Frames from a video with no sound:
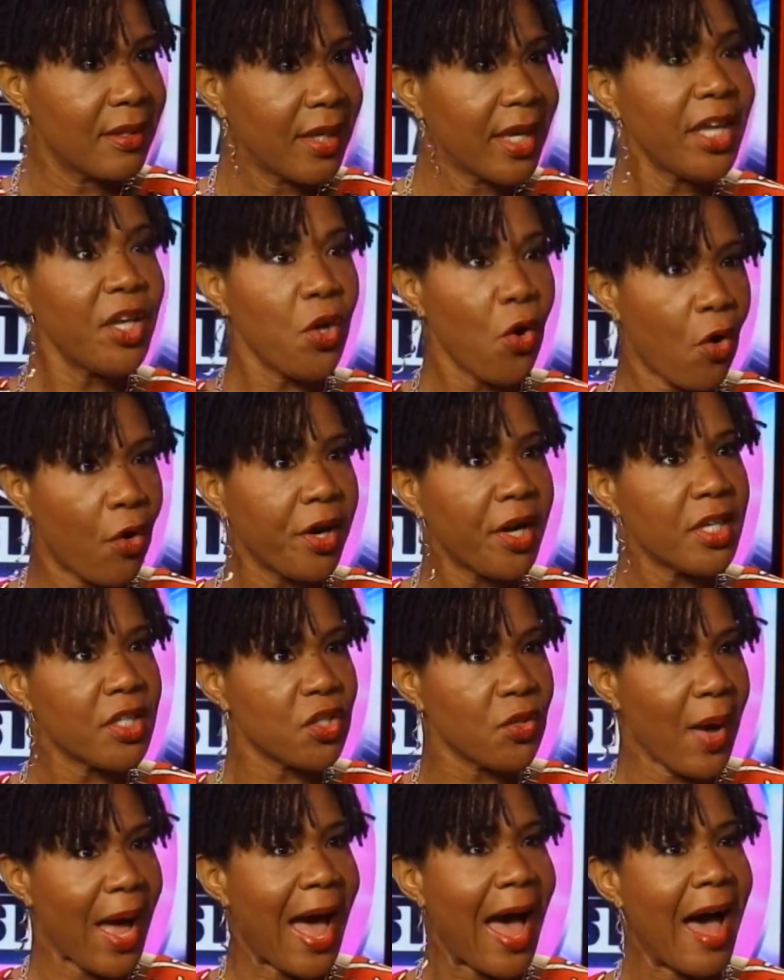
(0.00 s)
in order
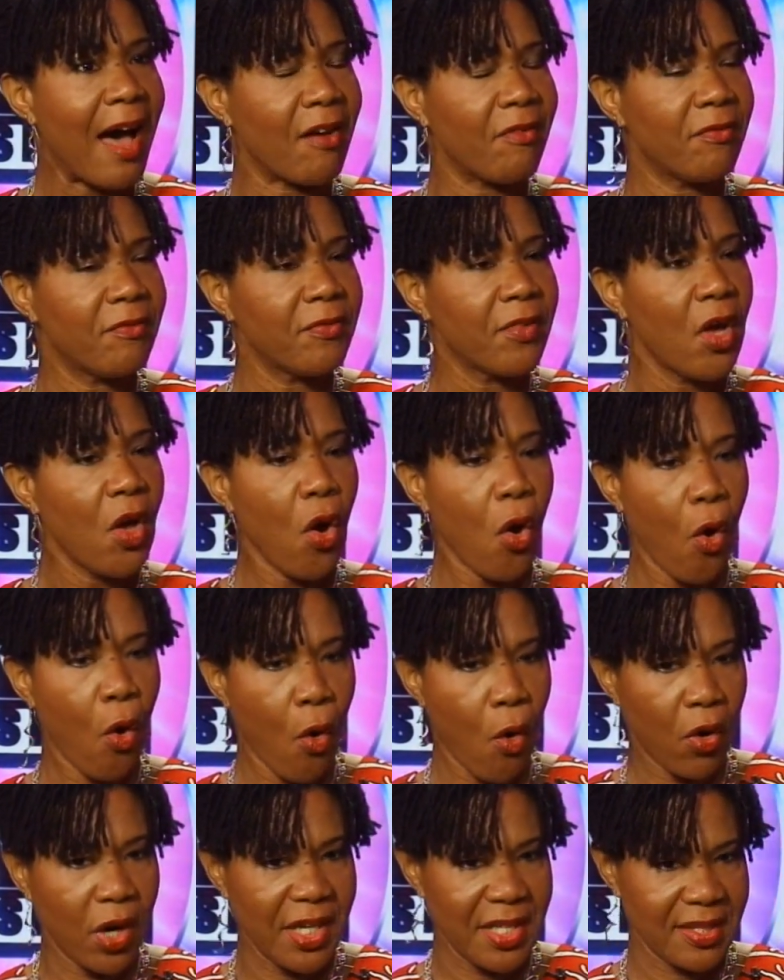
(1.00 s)
to have
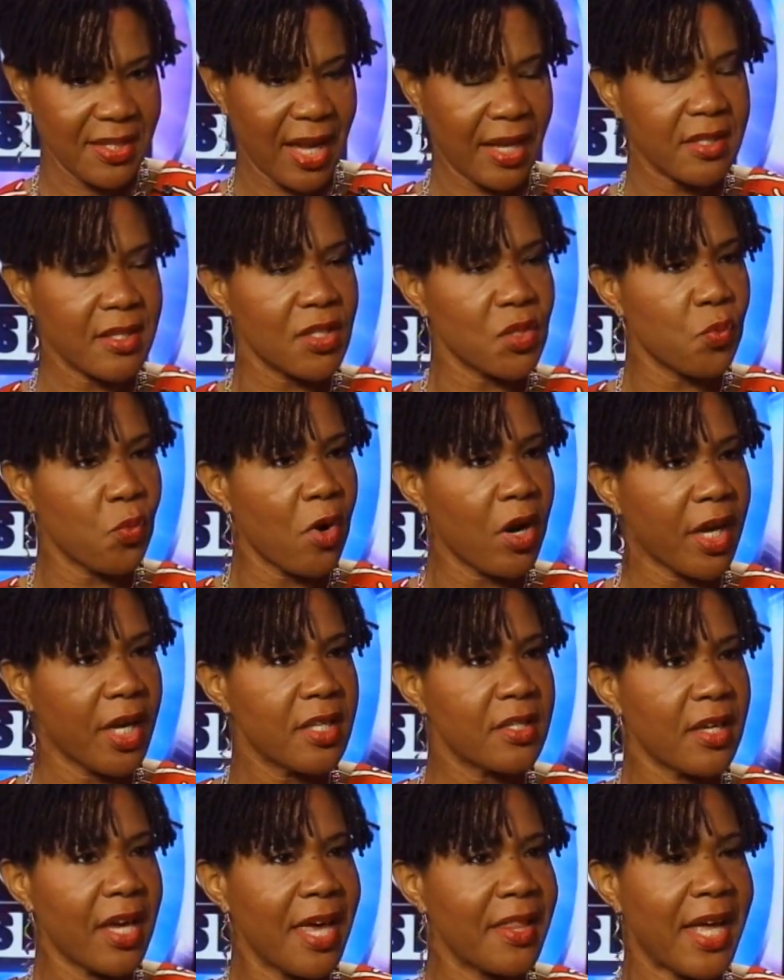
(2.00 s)
all the sectors
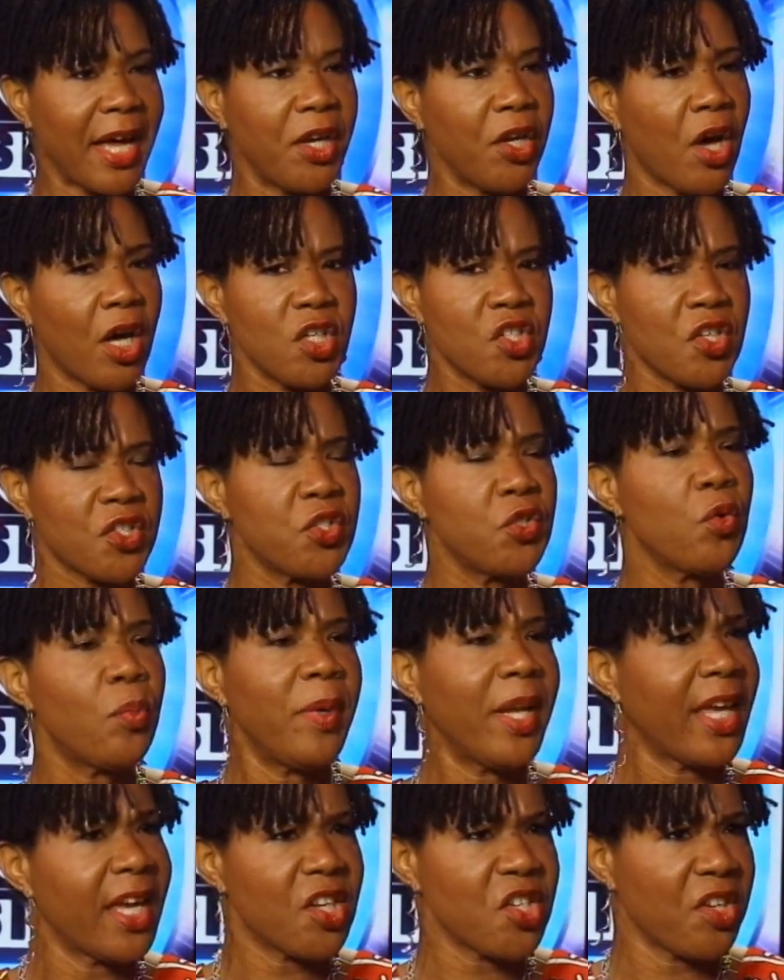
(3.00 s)
working together, not just
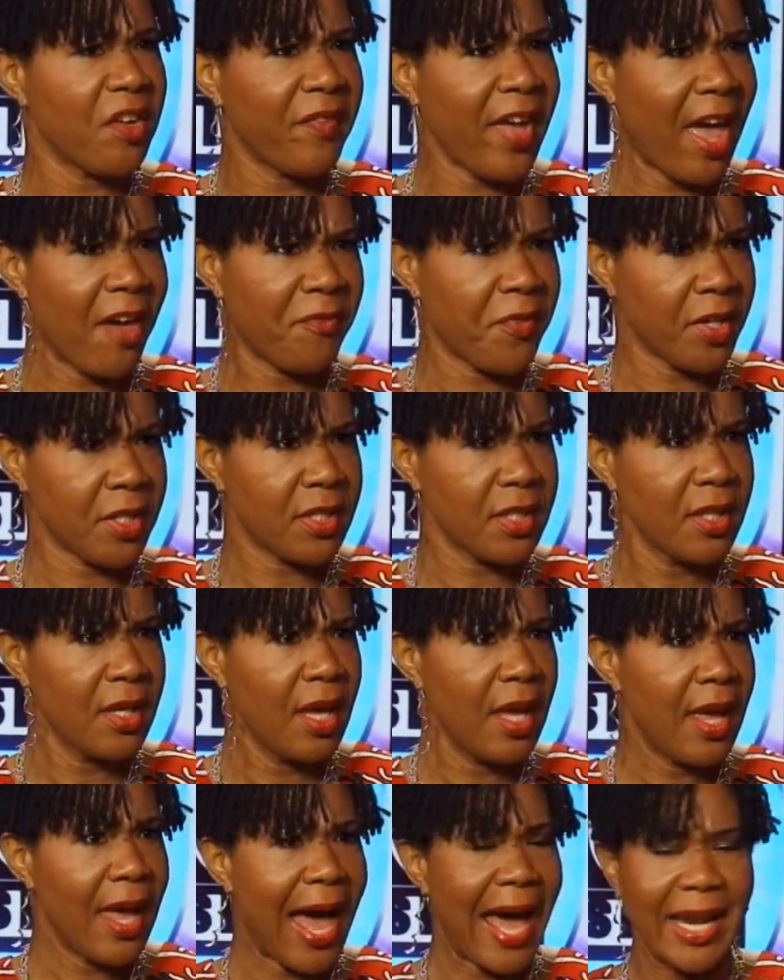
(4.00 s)
duplication of effort.
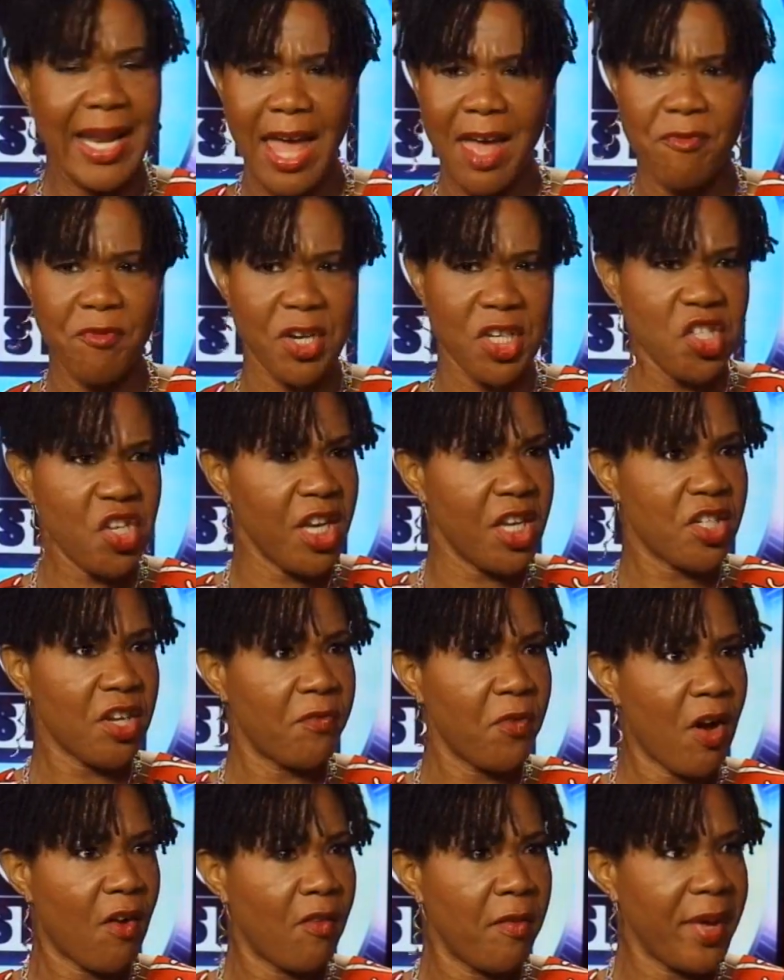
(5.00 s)
And every change
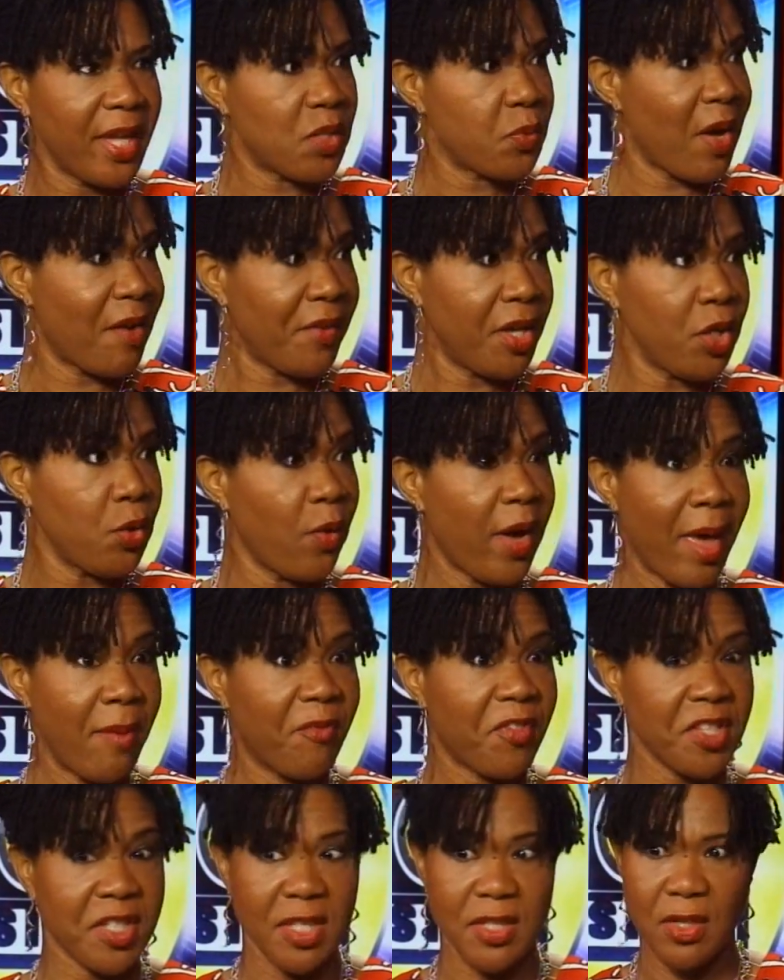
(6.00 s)
of government, we have a new
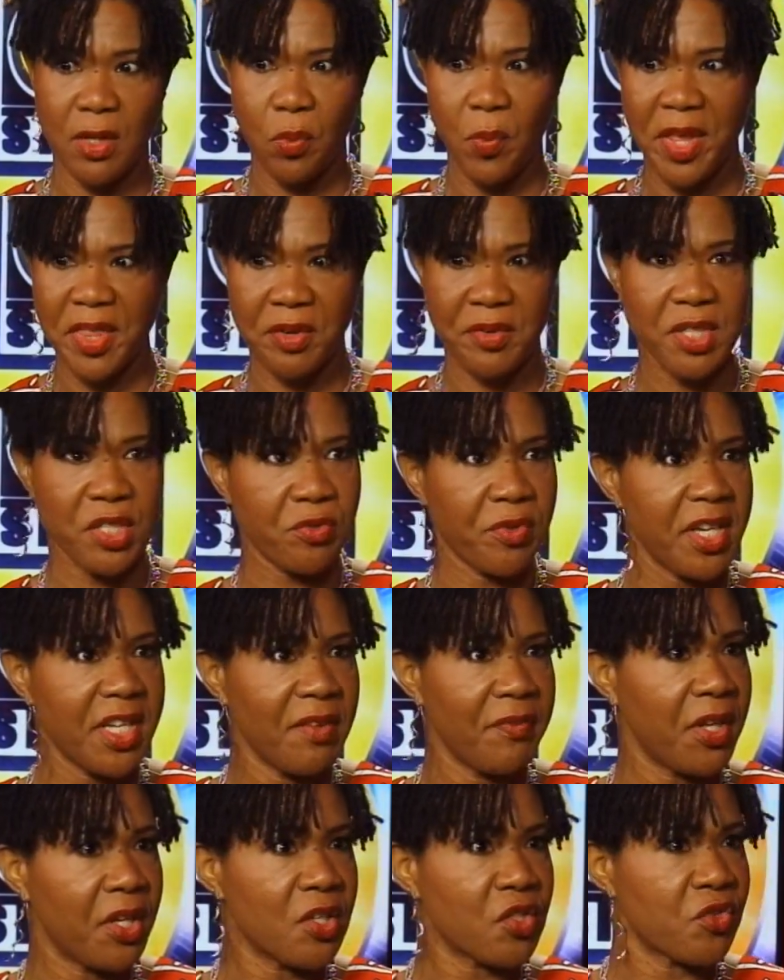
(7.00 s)
emphasis on whether it's
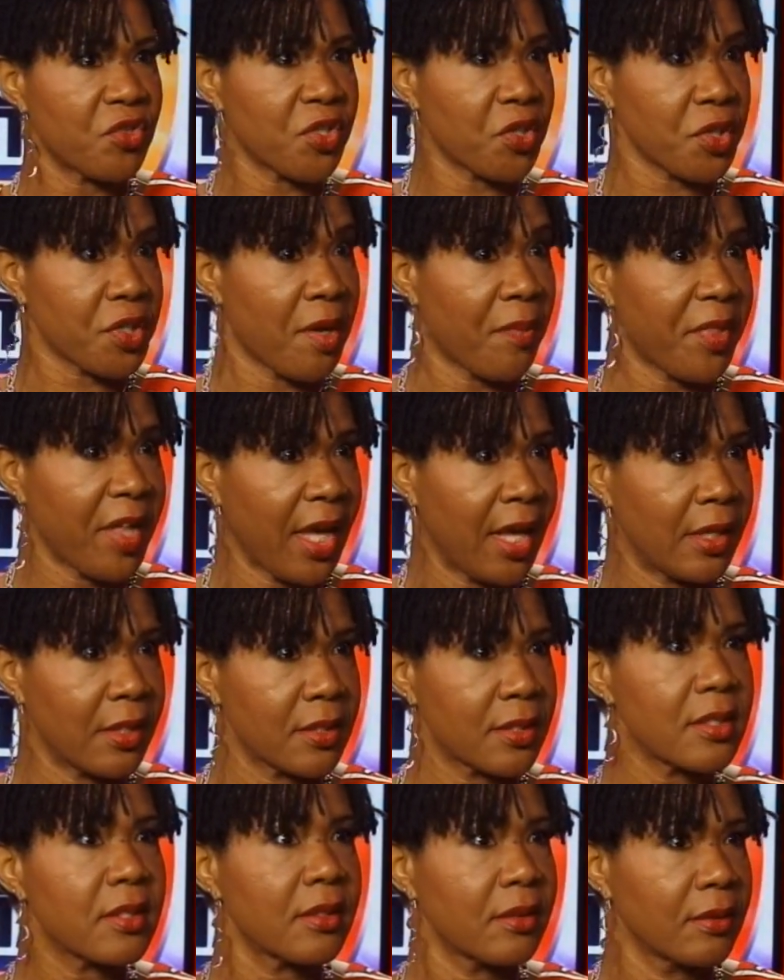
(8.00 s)
creative industries or something
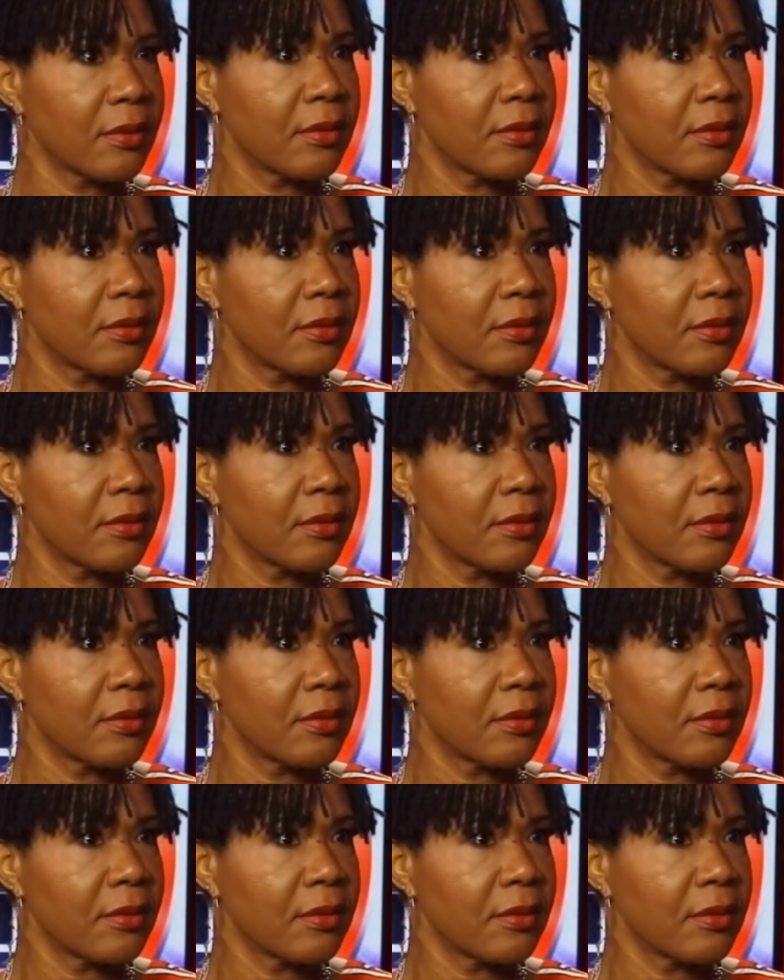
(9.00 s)
else.